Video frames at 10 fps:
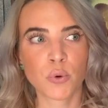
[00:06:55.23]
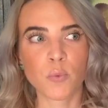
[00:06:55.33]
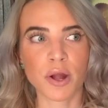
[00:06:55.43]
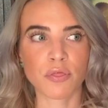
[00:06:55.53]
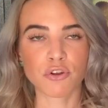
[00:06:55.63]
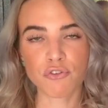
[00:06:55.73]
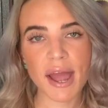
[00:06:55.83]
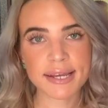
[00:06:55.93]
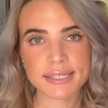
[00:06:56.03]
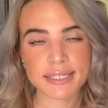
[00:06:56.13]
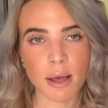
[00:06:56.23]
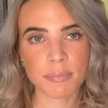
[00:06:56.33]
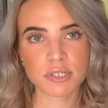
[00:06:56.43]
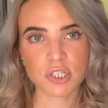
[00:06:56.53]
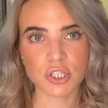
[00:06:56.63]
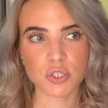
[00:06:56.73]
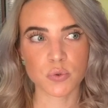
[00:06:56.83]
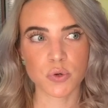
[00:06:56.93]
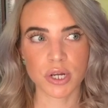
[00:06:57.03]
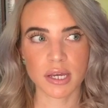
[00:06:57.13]
where the dragons come into the
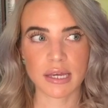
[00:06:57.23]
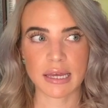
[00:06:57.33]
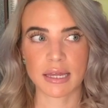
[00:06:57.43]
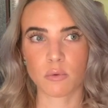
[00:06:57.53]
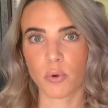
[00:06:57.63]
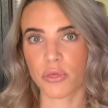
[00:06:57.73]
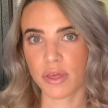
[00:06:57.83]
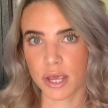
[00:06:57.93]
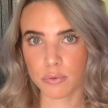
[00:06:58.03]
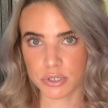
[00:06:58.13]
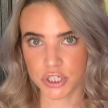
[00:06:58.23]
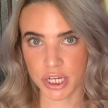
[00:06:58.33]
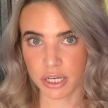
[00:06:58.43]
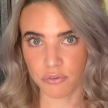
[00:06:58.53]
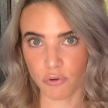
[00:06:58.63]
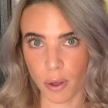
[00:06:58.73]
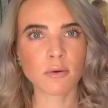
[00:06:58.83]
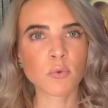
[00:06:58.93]
story and where they originated from.